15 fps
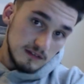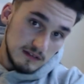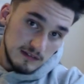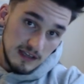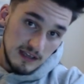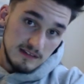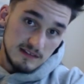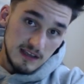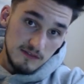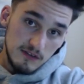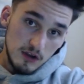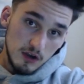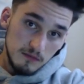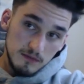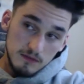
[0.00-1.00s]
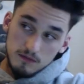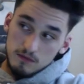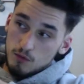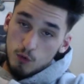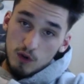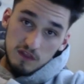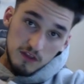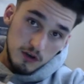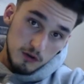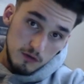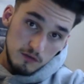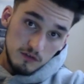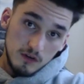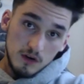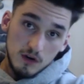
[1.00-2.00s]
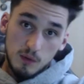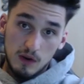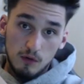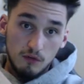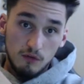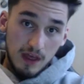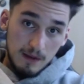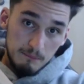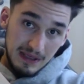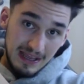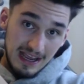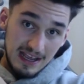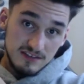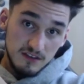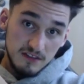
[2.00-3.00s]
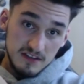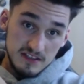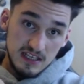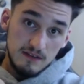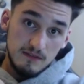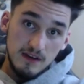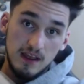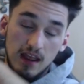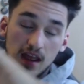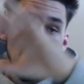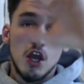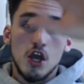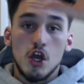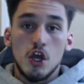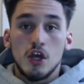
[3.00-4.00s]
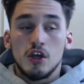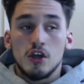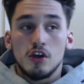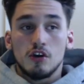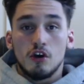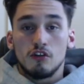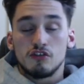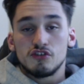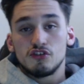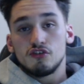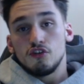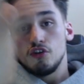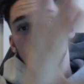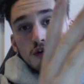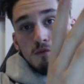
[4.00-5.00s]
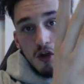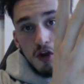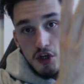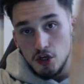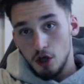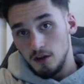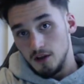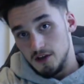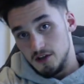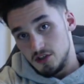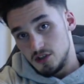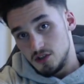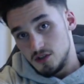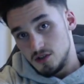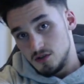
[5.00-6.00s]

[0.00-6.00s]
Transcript: Take the TV off, quit the news, quit all that BS on the TV, consume knowledge.